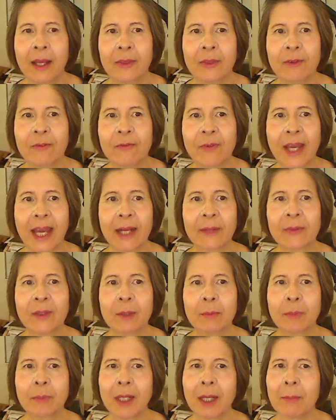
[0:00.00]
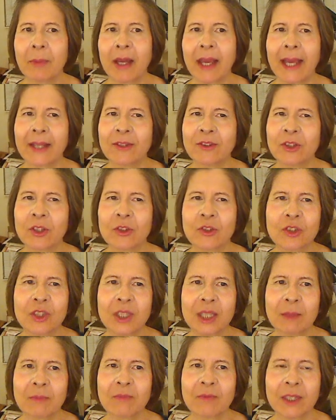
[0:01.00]
the fact that Bubba had such
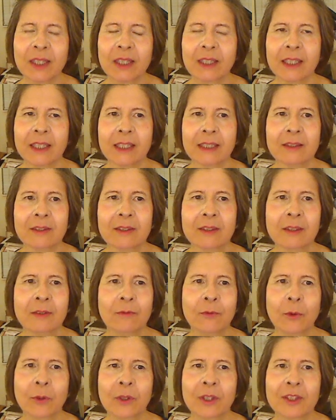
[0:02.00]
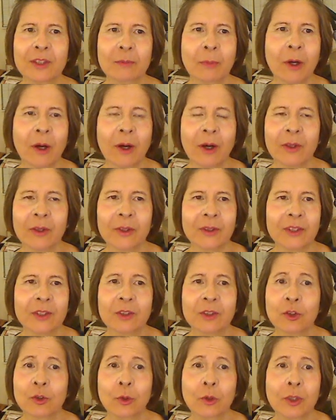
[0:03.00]
deep feelings for his partner
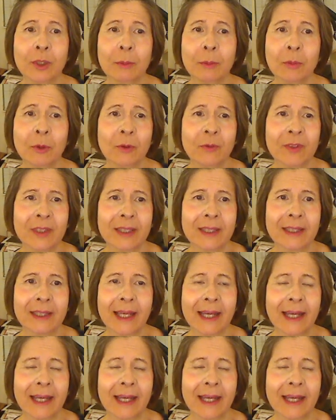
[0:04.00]
is truly moving.